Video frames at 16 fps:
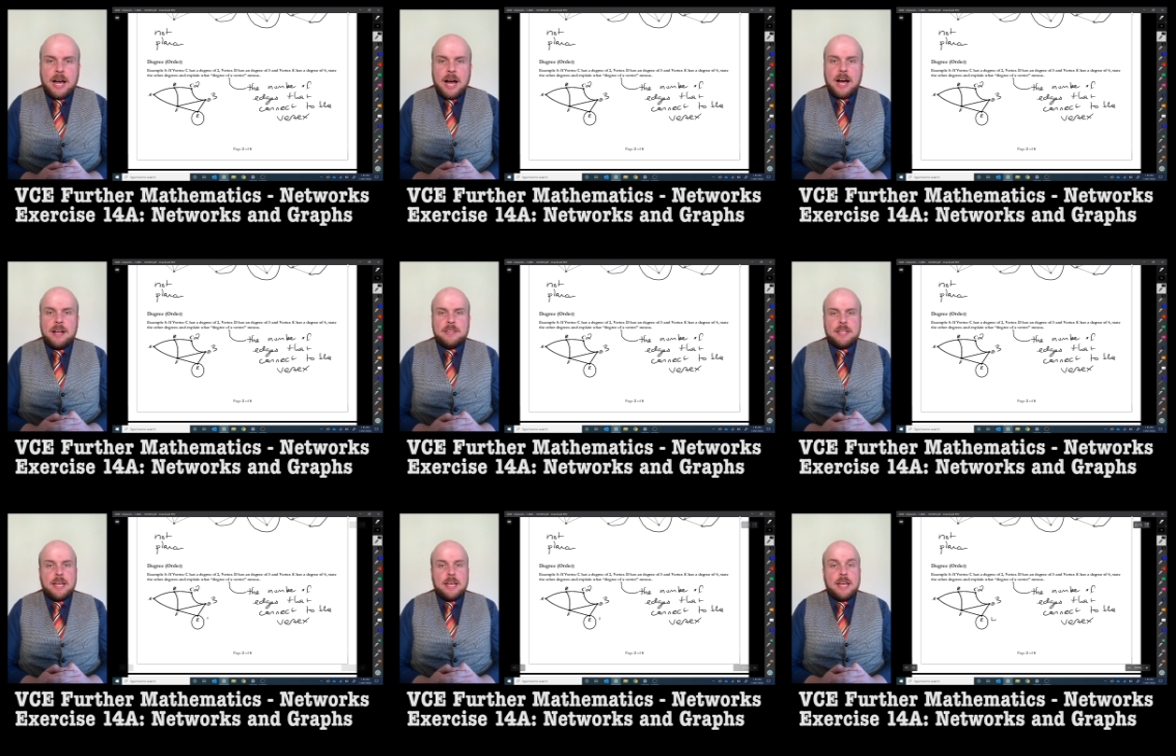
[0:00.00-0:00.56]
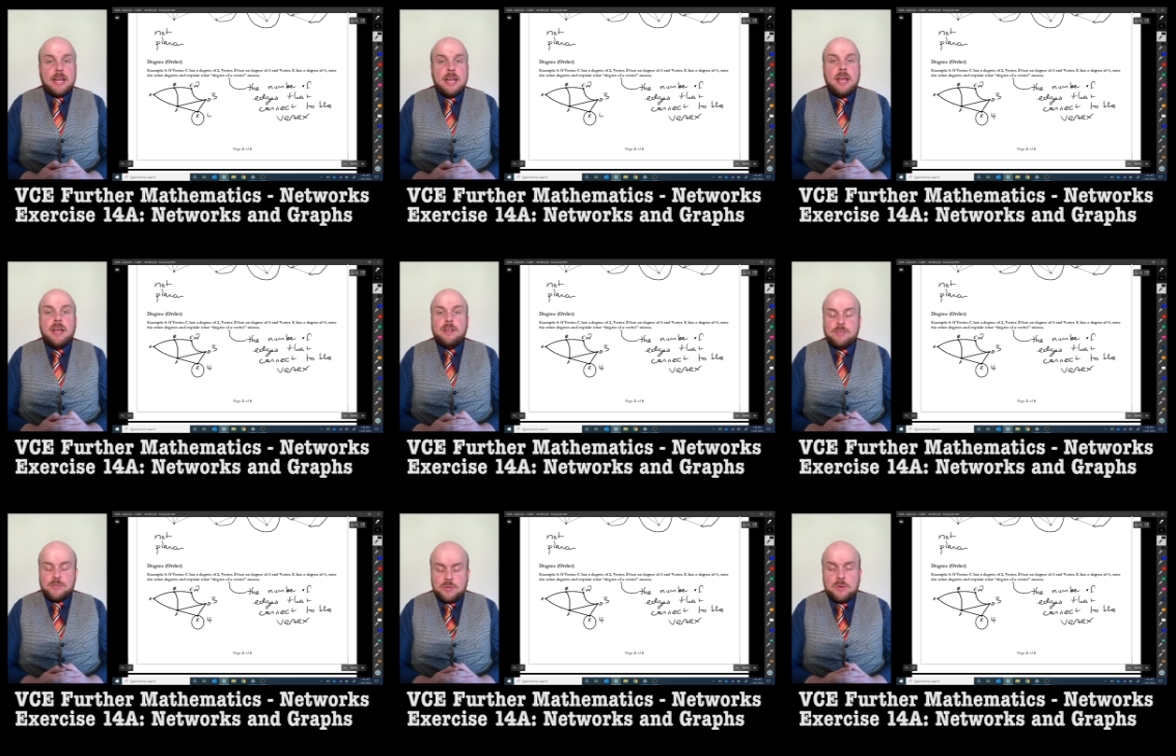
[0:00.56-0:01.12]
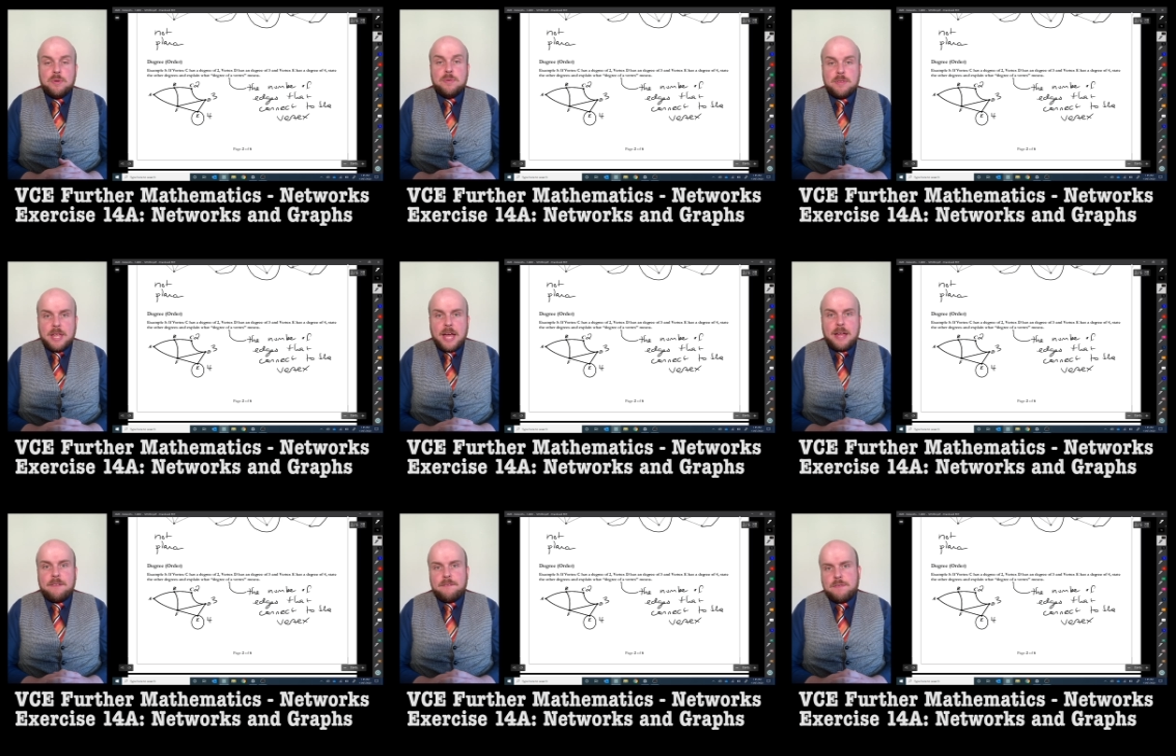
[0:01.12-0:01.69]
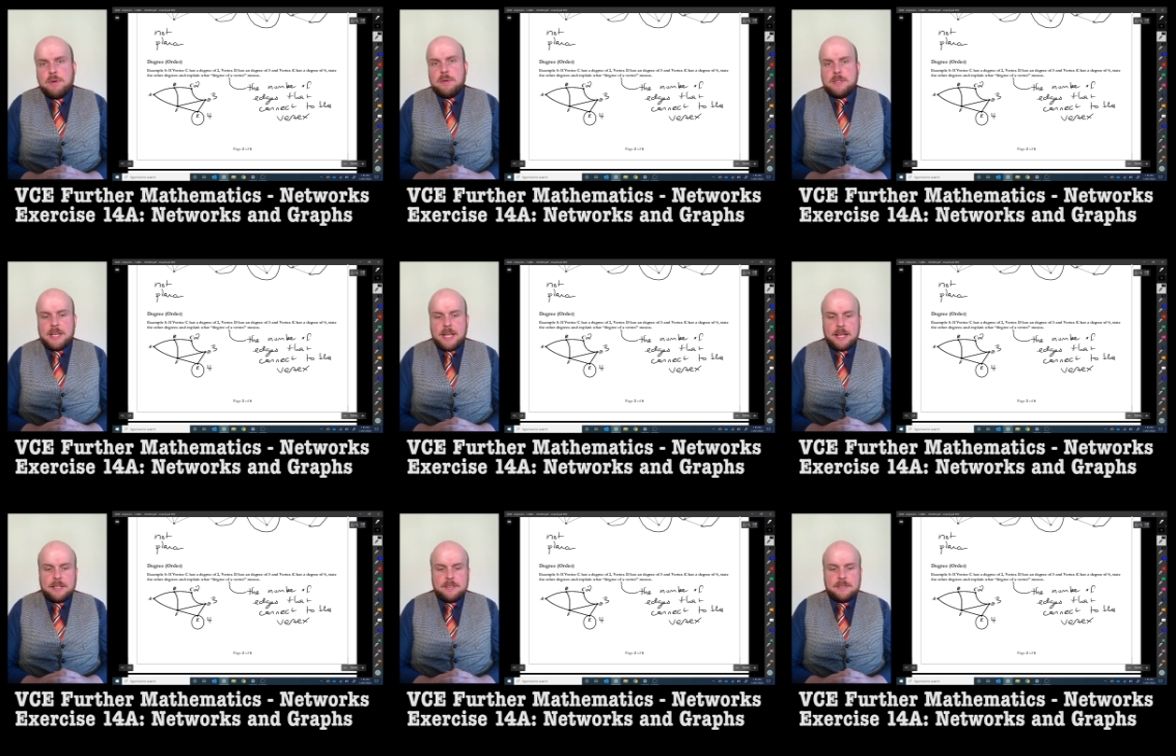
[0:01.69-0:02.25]
are there to that
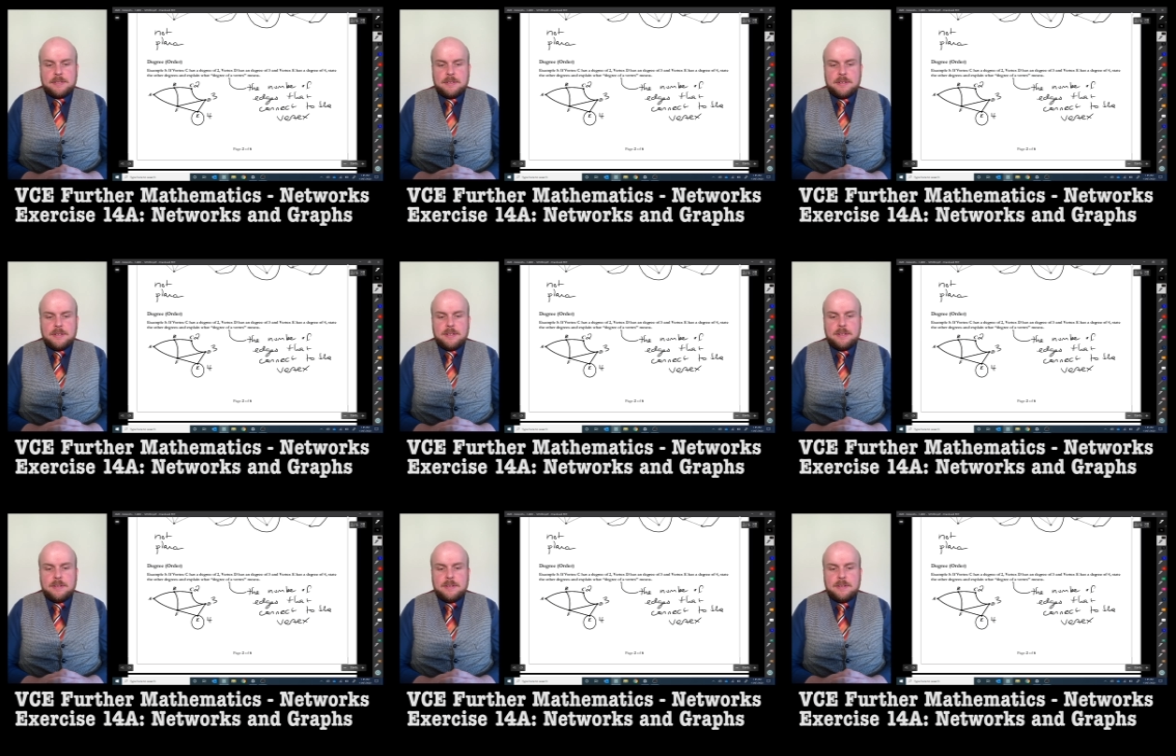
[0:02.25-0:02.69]
vertex.